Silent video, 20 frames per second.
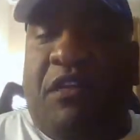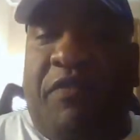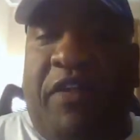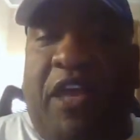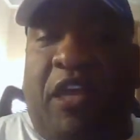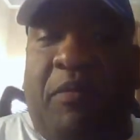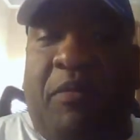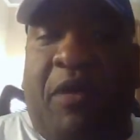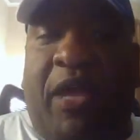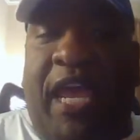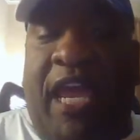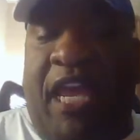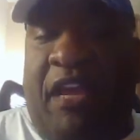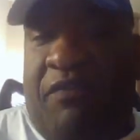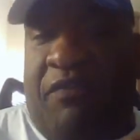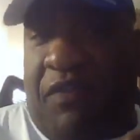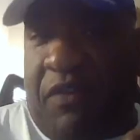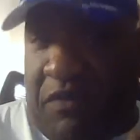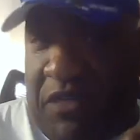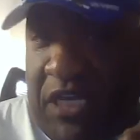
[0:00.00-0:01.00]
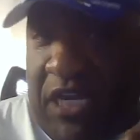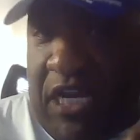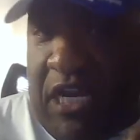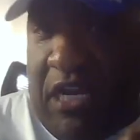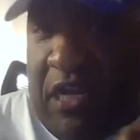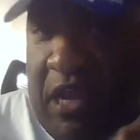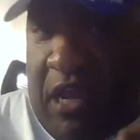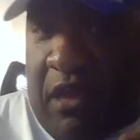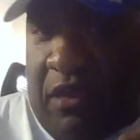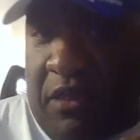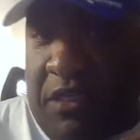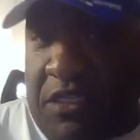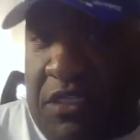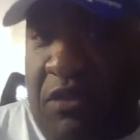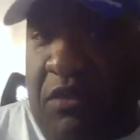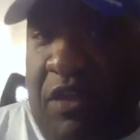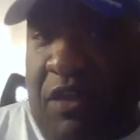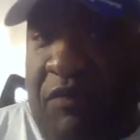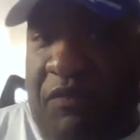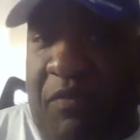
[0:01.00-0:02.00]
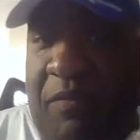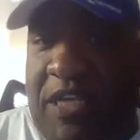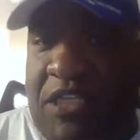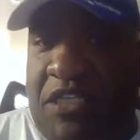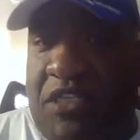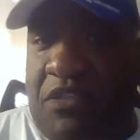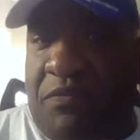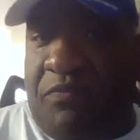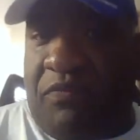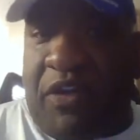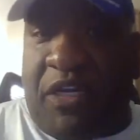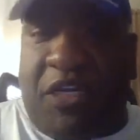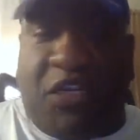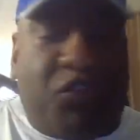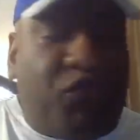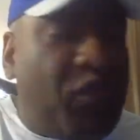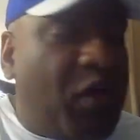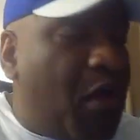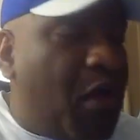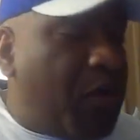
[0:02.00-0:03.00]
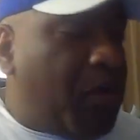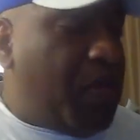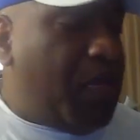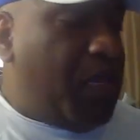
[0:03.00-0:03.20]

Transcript: available at $15. Still, information is pretty strong.